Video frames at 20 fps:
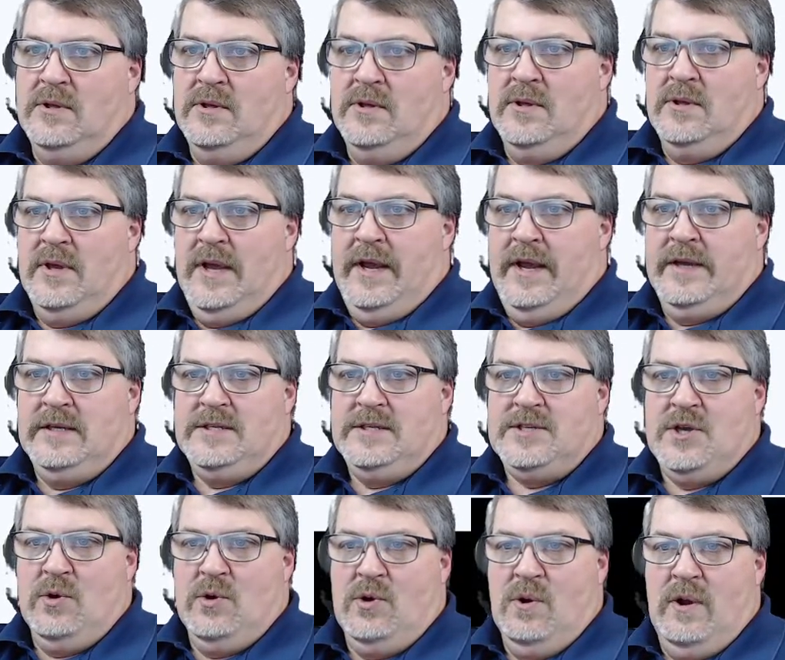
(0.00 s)
And let's
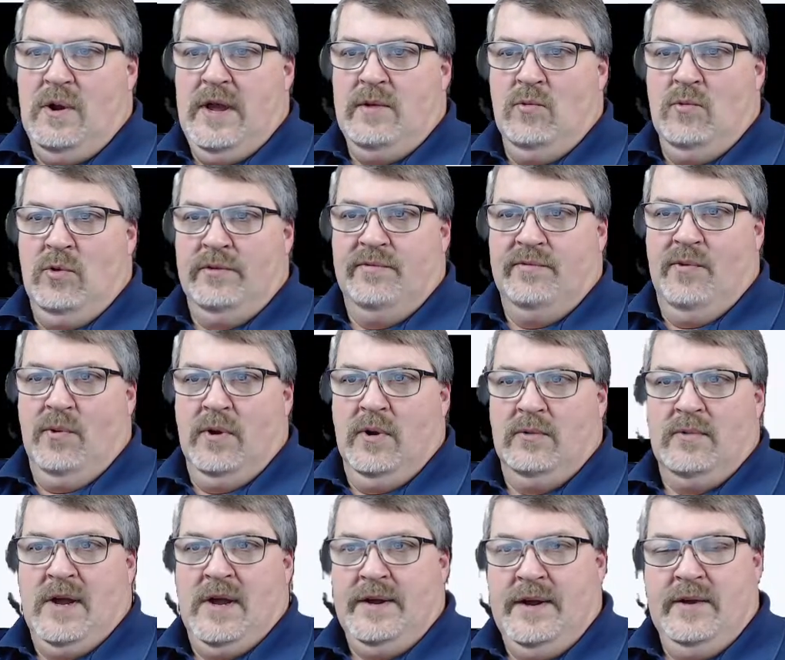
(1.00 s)
go create one for it.
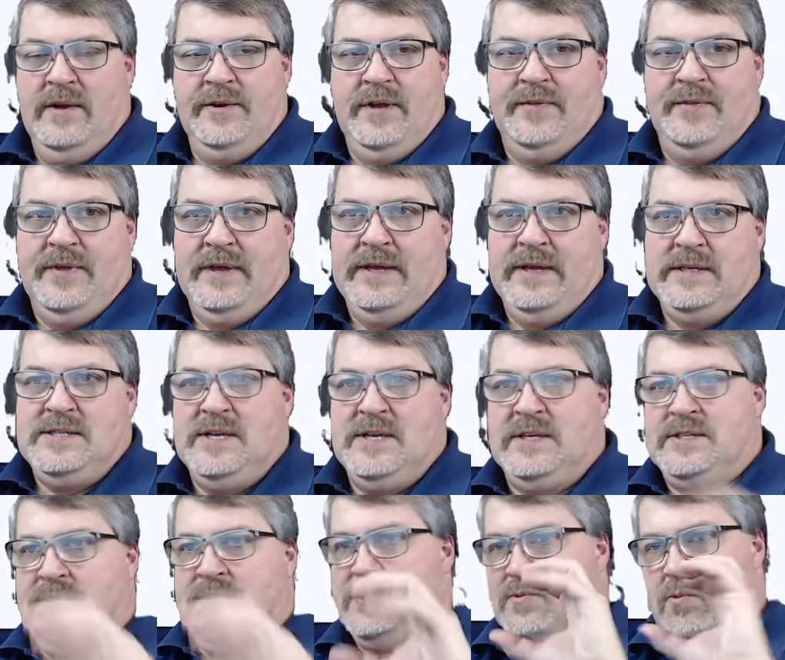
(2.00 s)
Right now, nothing
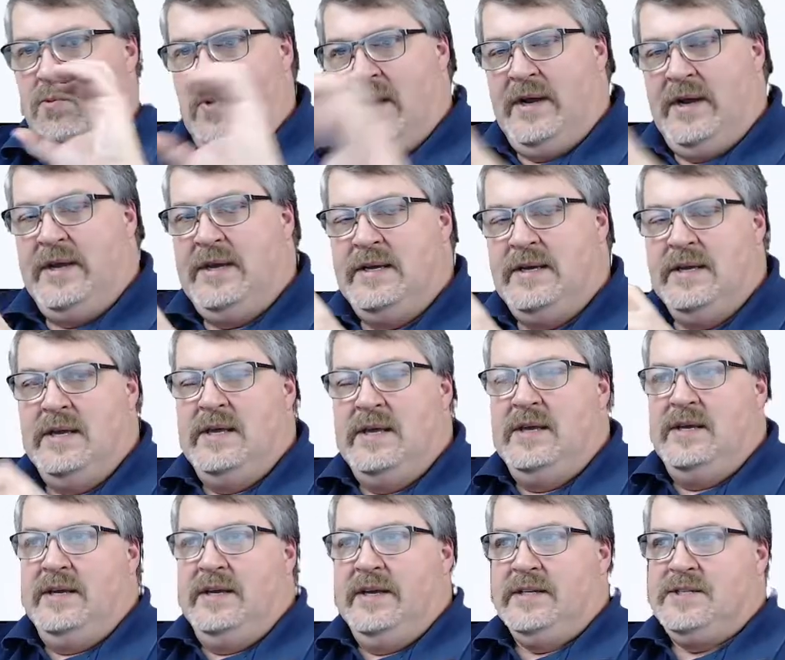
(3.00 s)
exists. It's ready.
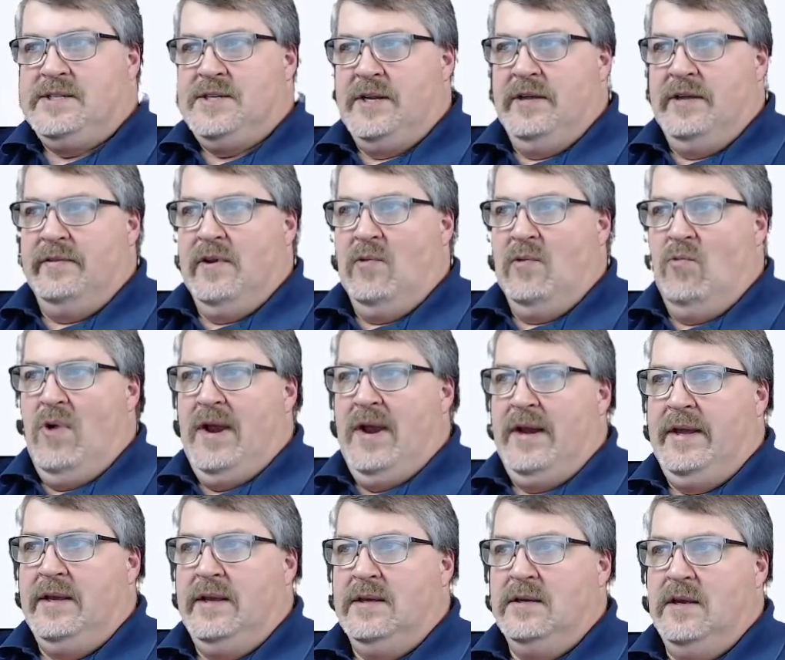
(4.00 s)
It's sitting there and
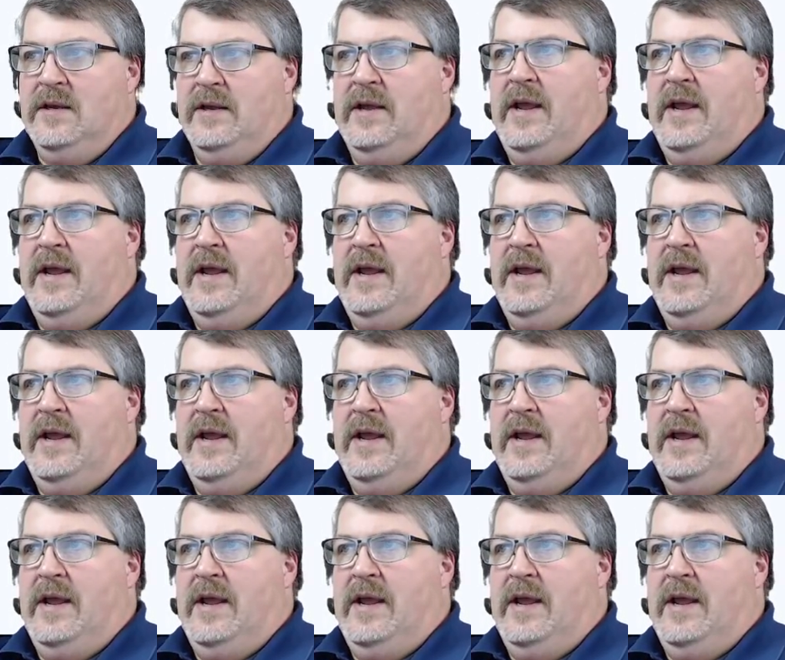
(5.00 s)
waiting.